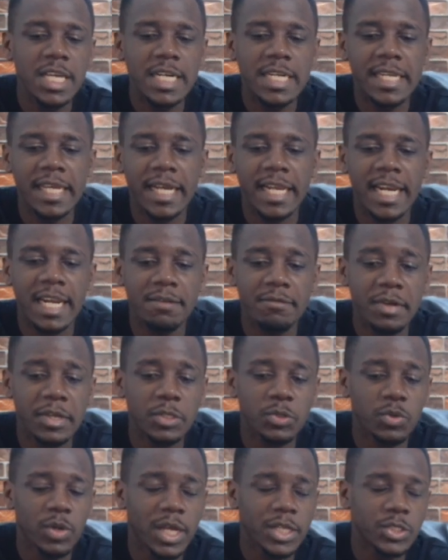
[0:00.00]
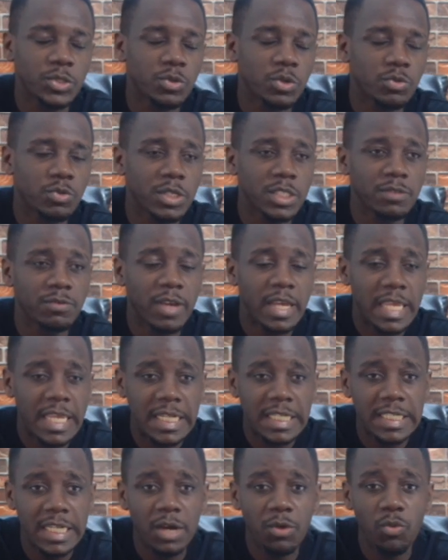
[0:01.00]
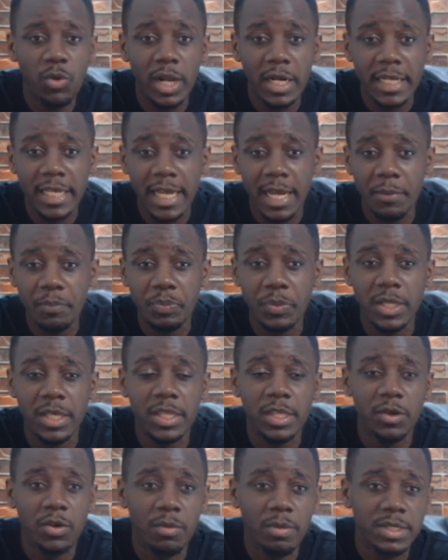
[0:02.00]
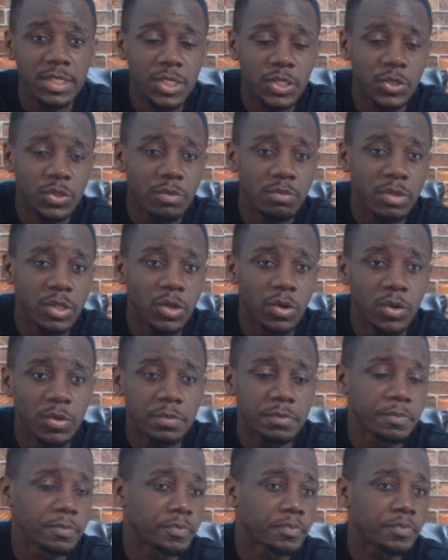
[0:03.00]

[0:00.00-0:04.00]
Declan Rice to Arsenal transfer hint are welcome in the comment section below.